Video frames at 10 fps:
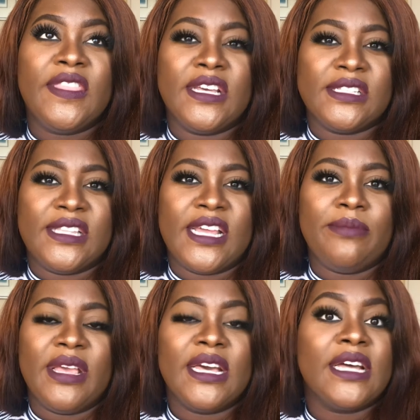things
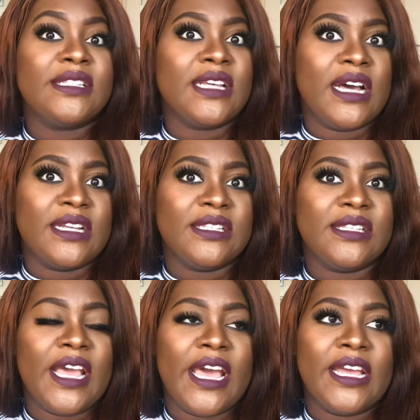that make us
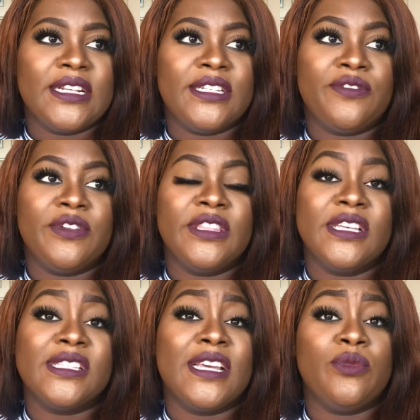us and different
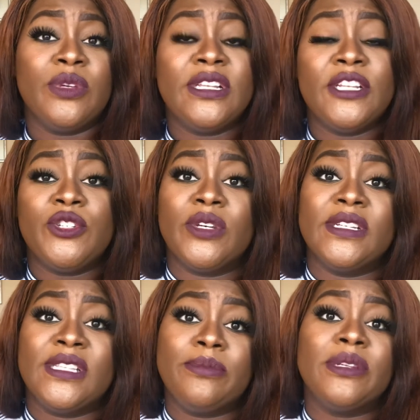things that we need to
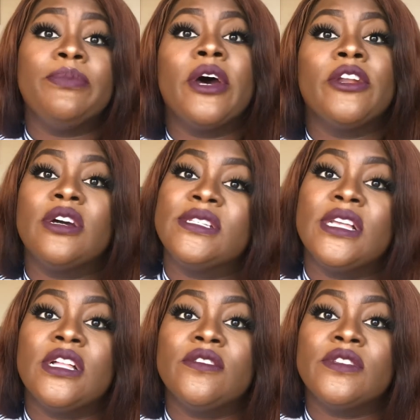accept about
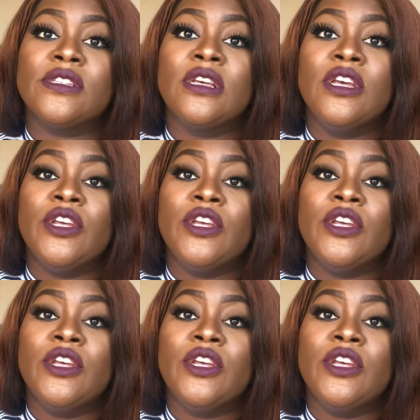ourselves.